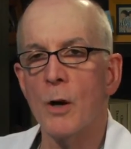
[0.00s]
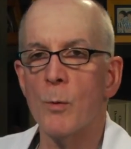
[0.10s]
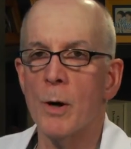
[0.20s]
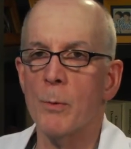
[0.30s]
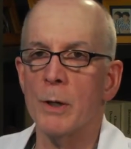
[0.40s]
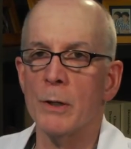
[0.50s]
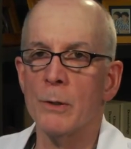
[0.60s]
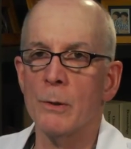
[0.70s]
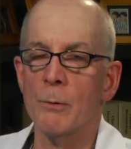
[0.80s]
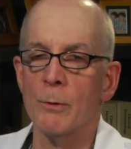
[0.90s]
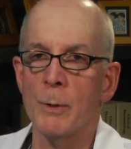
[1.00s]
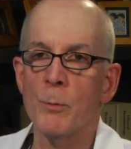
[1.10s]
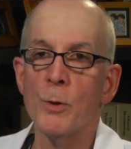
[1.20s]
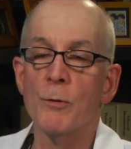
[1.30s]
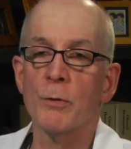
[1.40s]
where we
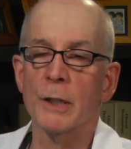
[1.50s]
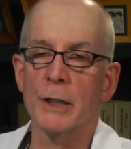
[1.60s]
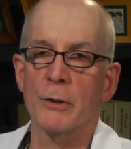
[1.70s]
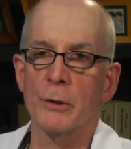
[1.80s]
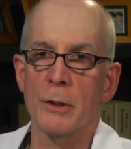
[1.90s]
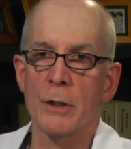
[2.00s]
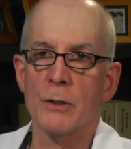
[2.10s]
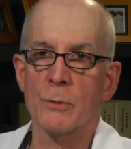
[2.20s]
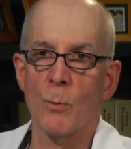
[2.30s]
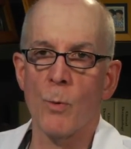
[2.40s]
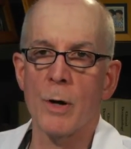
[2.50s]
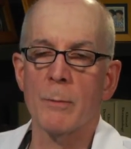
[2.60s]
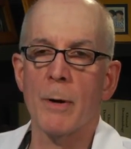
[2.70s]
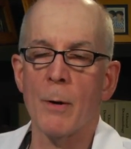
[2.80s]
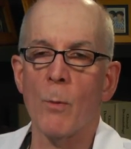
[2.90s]
remove follicular units
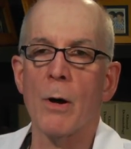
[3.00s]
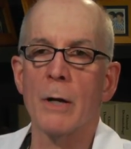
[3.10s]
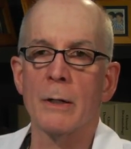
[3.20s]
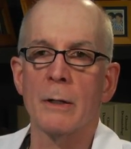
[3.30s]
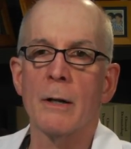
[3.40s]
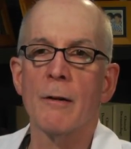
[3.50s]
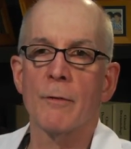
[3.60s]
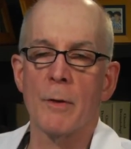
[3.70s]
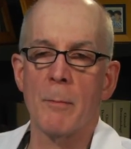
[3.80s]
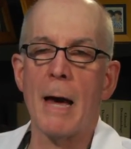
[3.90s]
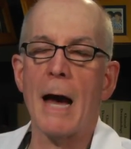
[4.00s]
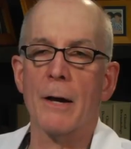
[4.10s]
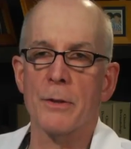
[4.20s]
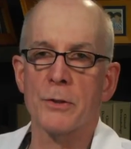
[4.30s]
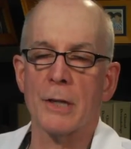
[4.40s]
one by one from the
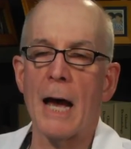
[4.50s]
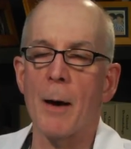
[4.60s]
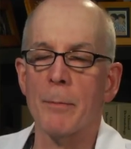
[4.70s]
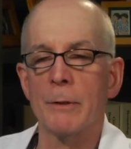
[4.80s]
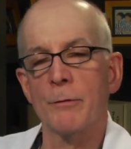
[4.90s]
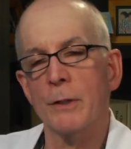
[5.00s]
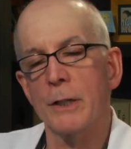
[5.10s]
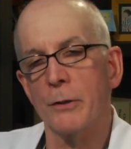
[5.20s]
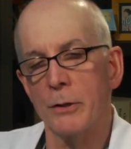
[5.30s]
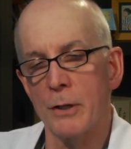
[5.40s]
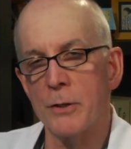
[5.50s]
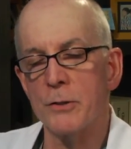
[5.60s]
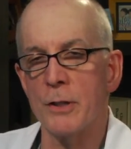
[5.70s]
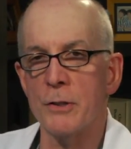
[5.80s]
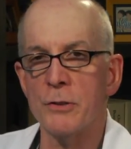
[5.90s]
back of the scalp. And follicular
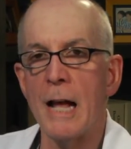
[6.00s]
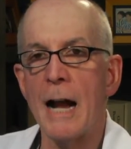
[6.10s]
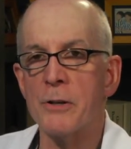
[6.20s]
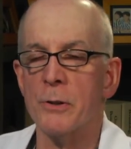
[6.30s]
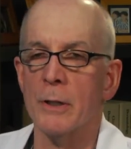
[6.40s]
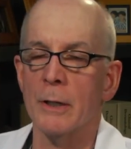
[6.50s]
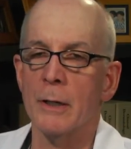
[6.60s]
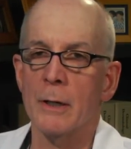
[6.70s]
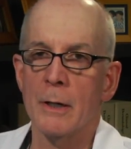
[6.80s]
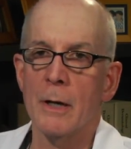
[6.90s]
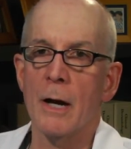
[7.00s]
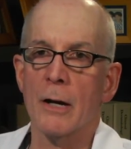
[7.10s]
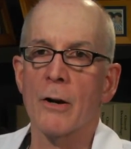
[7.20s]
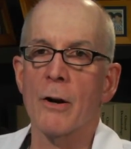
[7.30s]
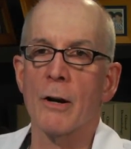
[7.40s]
units are these naturally
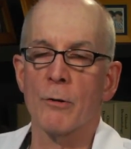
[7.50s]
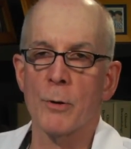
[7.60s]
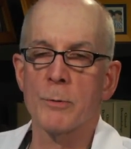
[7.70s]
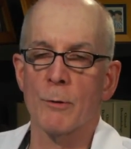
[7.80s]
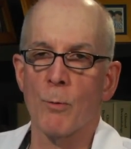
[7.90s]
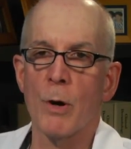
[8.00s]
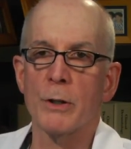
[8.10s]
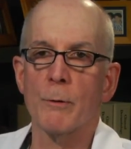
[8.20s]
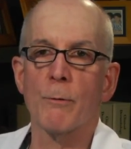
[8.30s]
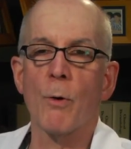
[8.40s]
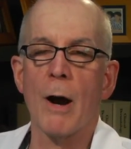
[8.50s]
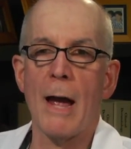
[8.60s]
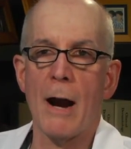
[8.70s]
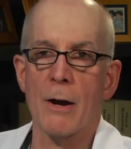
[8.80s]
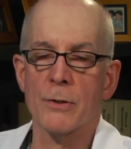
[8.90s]
occurring groups of 1 to 4
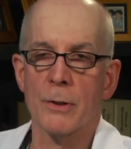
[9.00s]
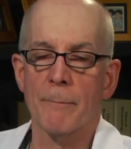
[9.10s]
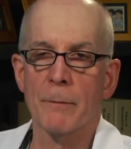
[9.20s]
hairs.